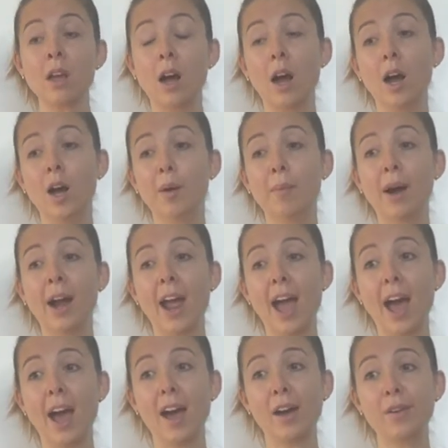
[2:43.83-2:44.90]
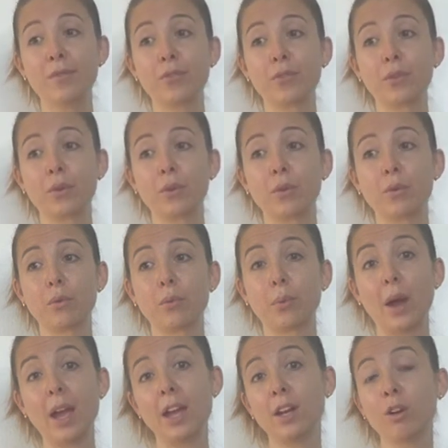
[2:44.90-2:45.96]
I have
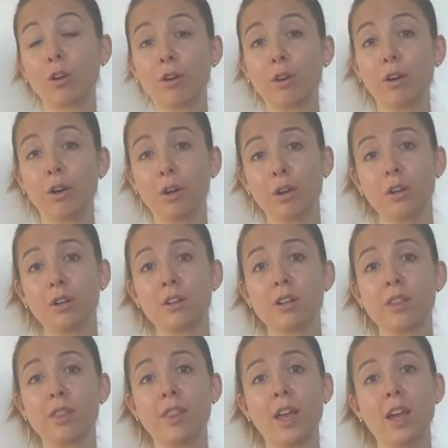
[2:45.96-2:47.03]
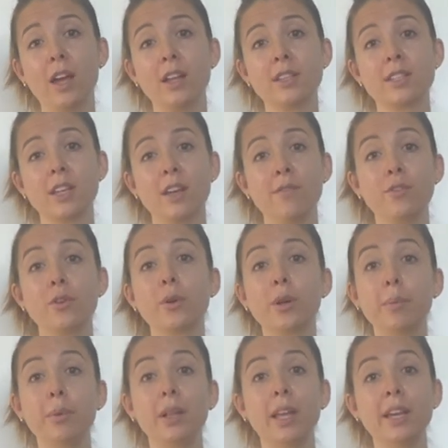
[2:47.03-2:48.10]
read or heard that if you're in
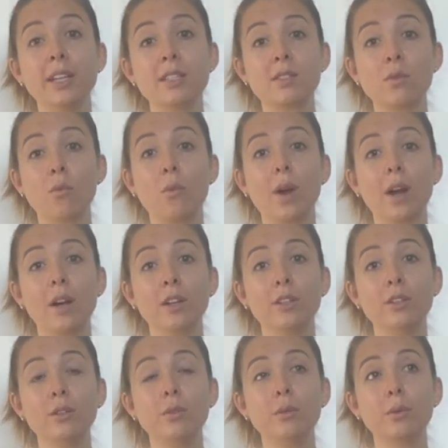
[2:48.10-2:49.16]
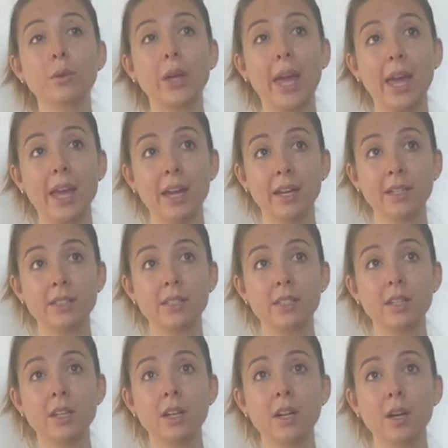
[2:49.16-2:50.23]
a place where you can't
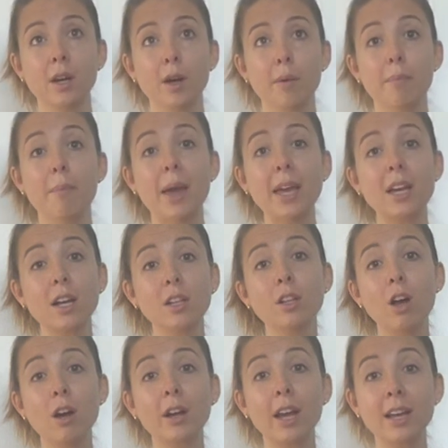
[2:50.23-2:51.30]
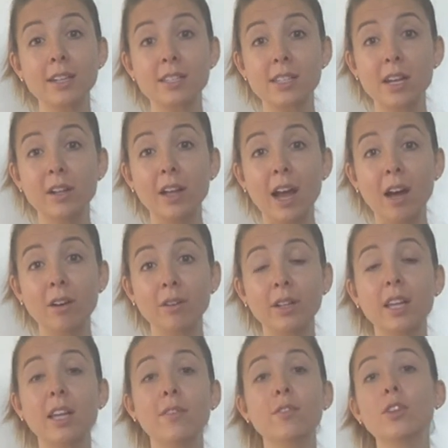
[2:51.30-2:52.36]
make a long exhale
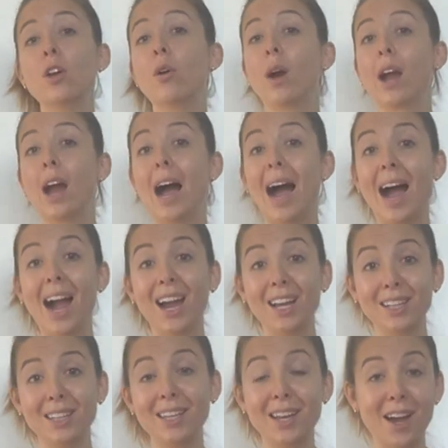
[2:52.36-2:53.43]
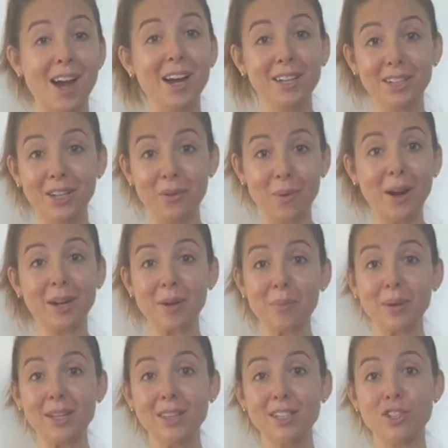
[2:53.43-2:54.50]
out, even though I highly, highly
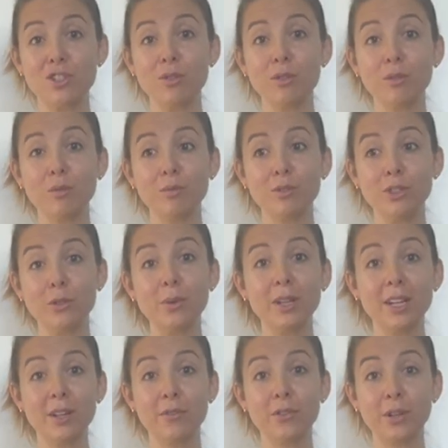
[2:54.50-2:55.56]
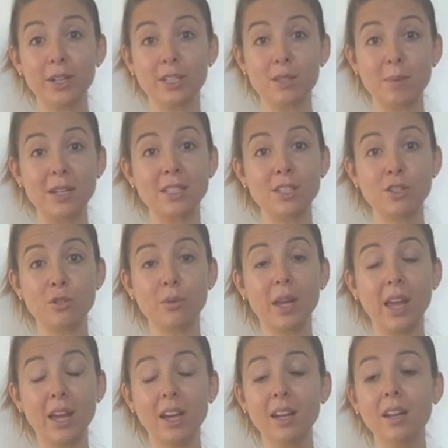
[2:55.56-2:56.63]
recommend that you do it if you're in a space that you
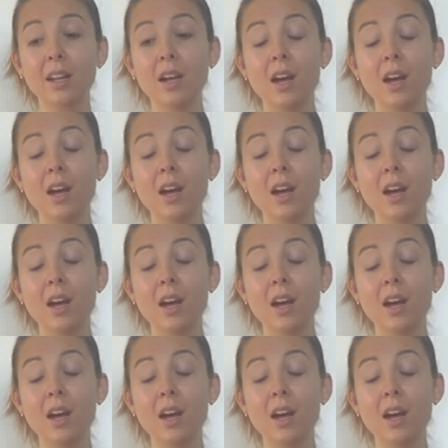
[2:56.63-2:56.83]
can,